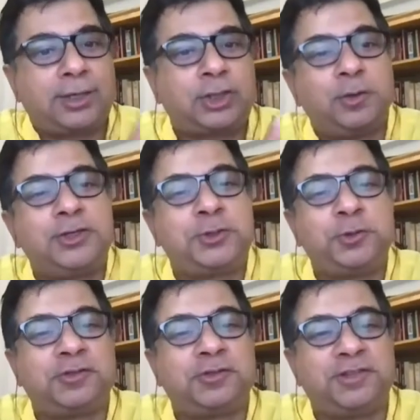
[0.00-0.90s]
actual
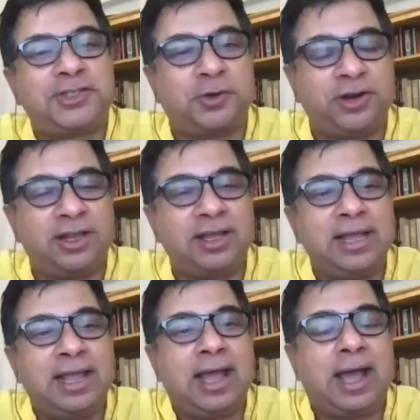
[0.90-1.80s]
truth of this story?
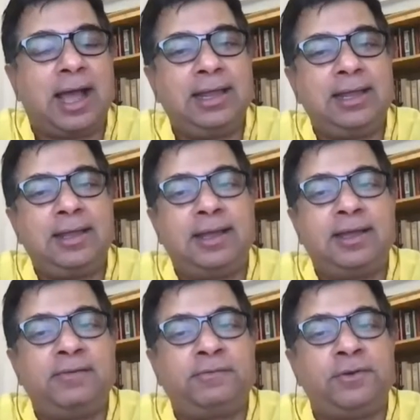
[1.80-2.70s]
I
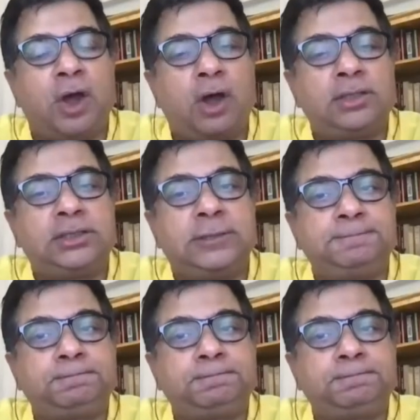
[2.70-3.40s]
have not,